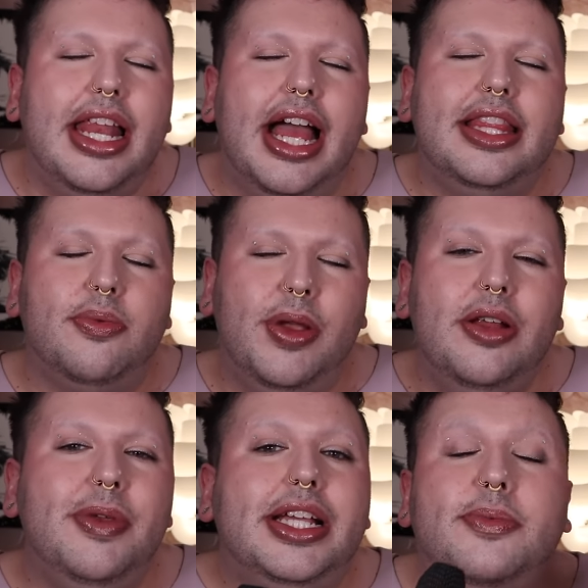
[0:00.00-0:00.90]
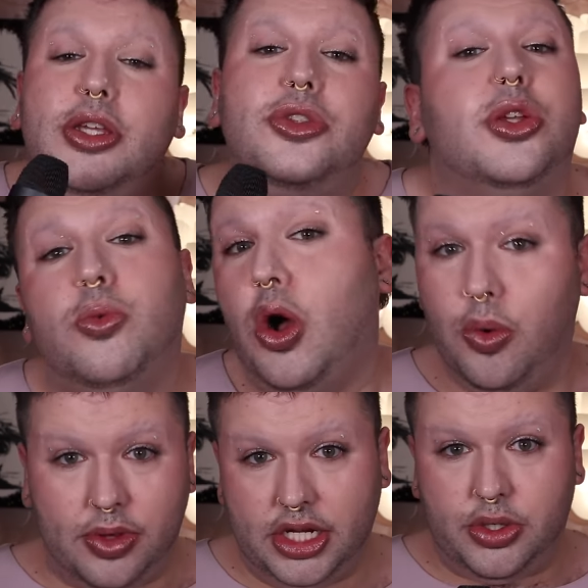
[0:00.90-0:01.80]
it's weird because we used to
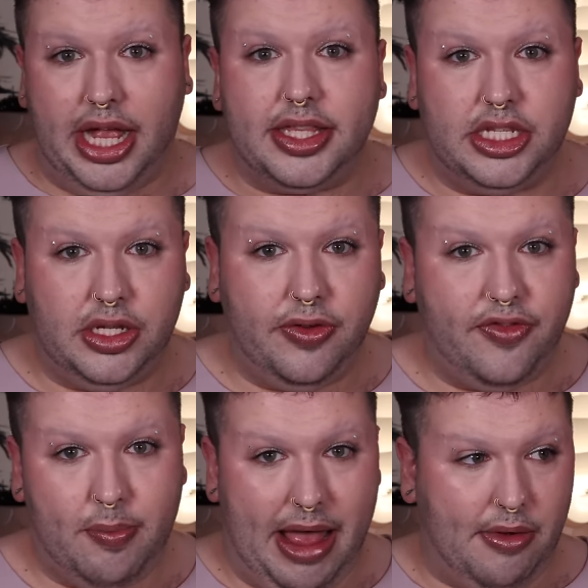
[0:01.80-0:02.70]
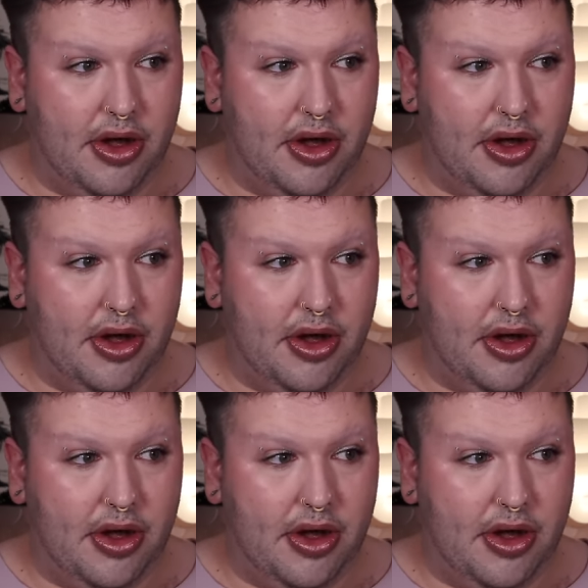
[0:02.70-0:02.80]
only trust you for powder.